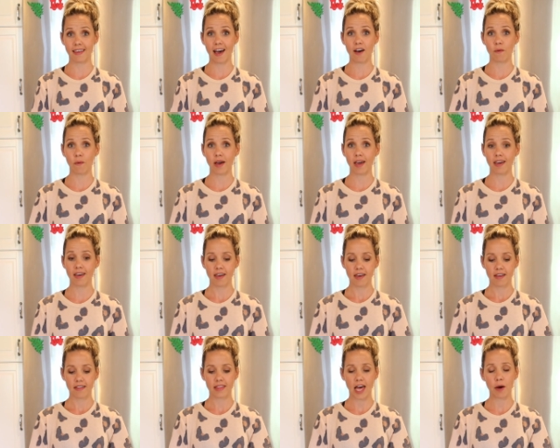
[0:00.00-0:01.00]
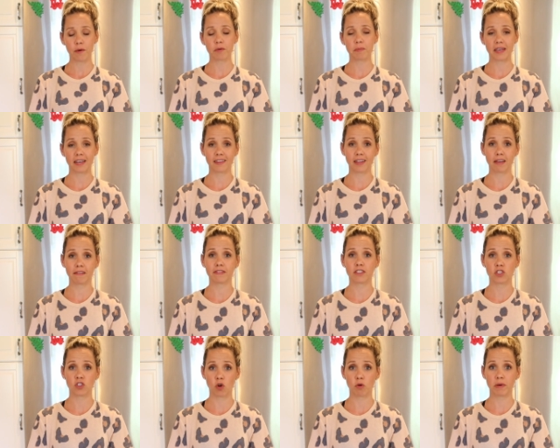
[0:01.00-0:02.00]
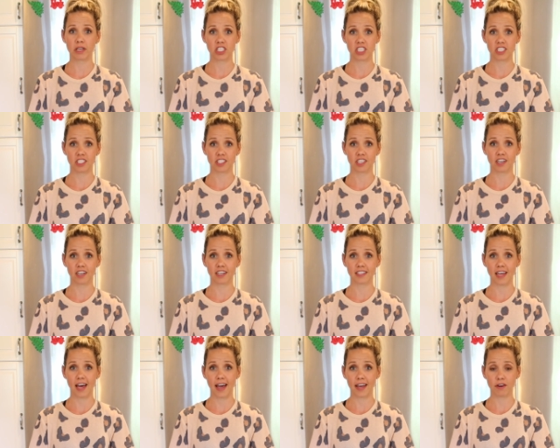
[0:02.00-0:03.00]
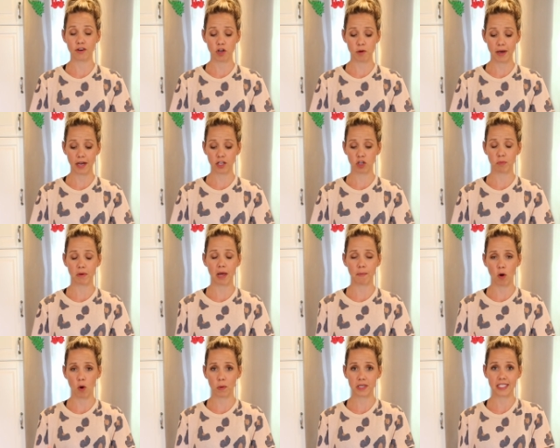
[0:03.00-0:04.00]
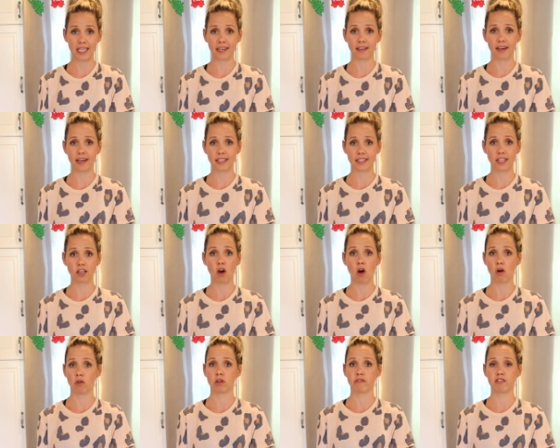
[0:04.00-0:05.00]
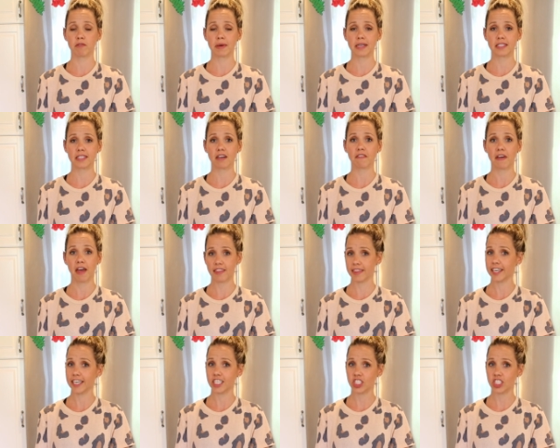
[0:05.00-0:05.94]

that way, that would make life so much easier. Cause I don't know about you, but I'm always getting icing all over myself and the